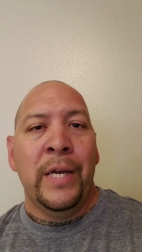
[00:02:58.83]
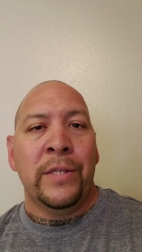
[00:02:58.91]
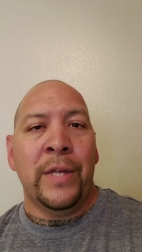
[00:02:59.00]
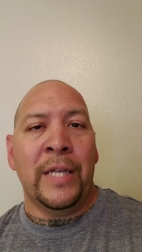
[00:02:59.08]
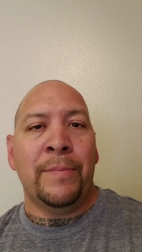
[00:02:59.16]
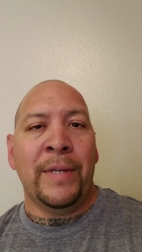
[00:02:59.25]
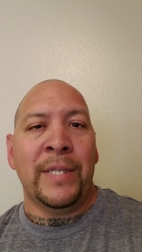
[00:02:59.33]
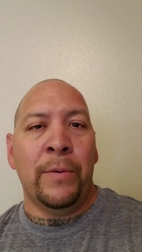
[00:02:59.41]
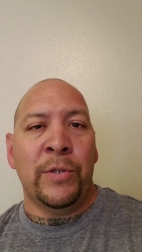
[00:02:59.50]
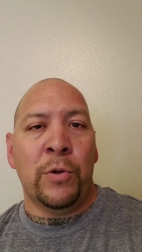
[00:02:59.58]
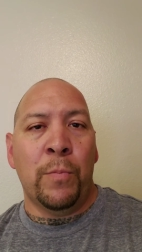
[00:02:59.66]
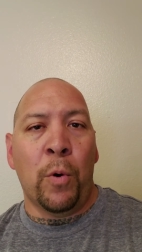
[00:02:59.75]
So that's basically
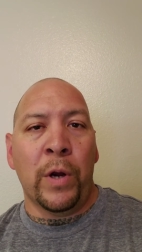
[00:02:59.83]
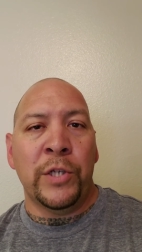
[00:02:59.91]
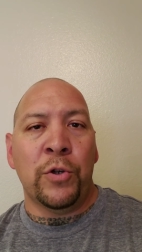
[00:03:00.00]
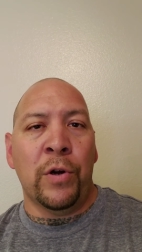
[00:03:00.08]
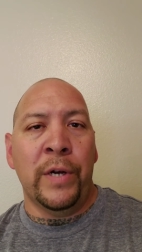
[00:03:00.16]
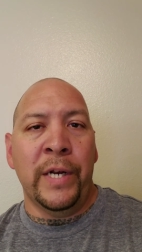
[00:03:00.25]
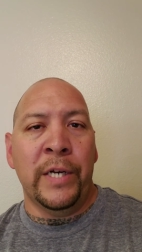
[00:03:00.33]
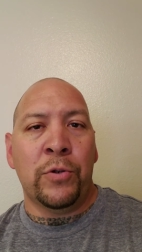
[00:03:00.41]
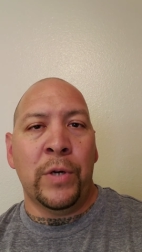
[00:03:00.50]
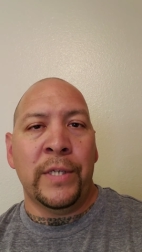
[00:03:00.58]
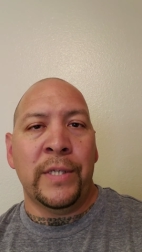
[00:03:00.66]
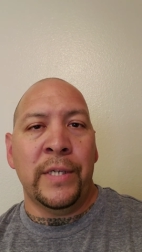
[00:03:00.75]
what your mortgage or your deed of
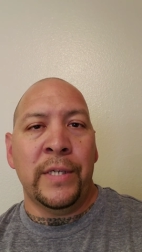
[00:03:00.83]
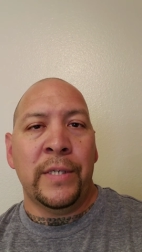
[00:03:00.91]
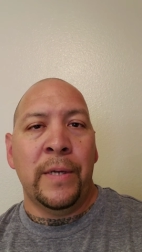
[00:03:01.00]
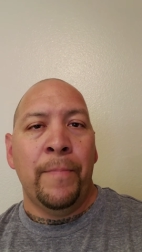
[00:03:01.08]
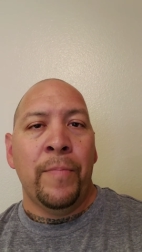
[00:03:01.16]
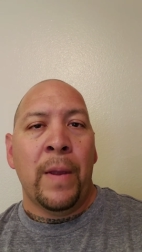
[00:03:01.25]
trust is.